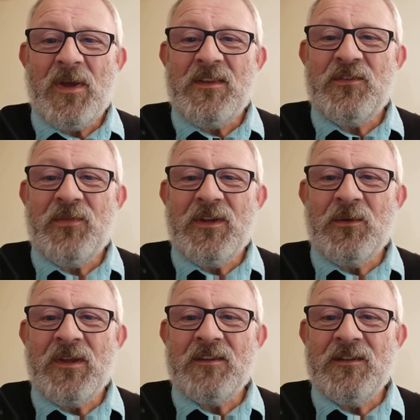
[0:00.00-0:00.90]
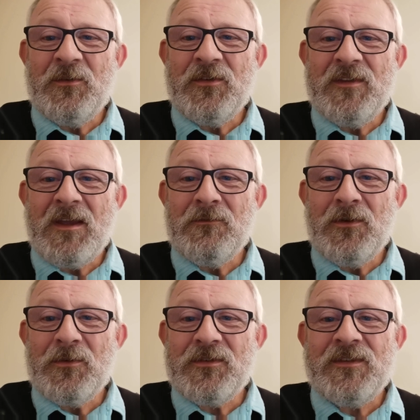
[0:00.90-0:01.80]
Bet this video gets loads of
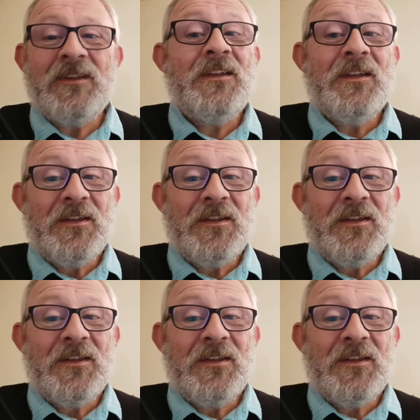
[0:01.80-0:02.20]
downvotes.